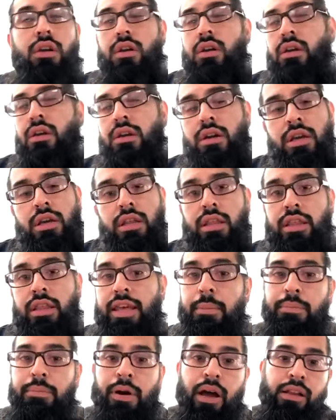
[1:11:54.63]
they
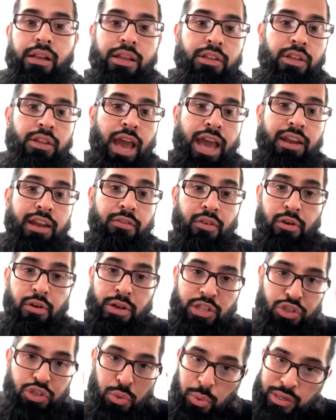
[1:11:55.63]
probably had a very, very
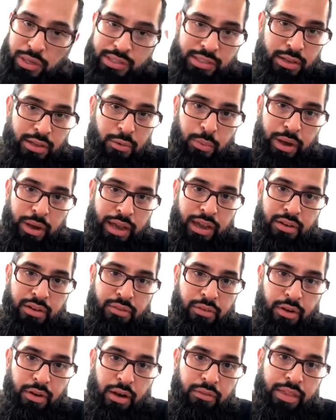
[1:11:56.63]
twisted way of,
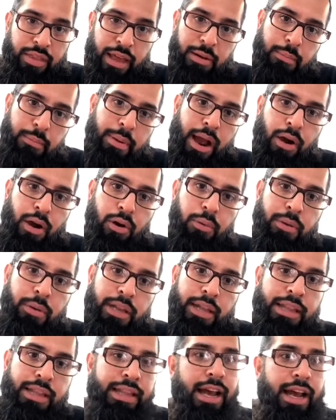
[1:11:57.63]
of that
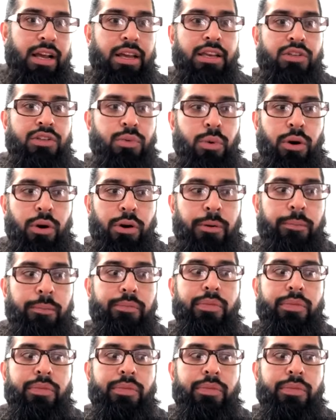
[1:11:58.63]
empowerment, and that is where